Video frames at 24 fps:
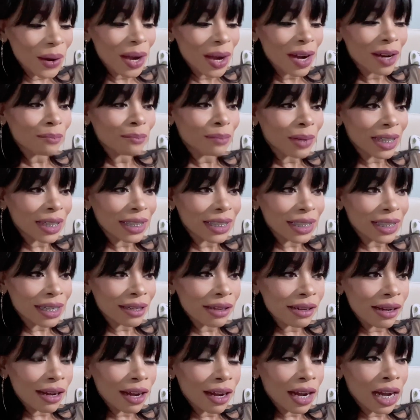But yeah,
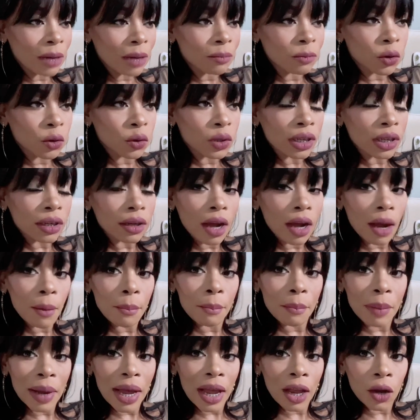I'm gonna come
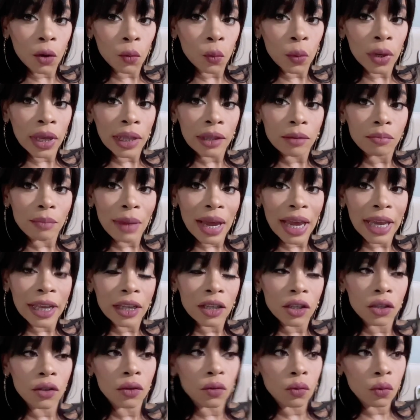back with my
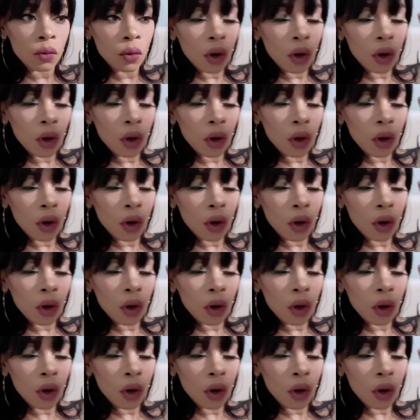new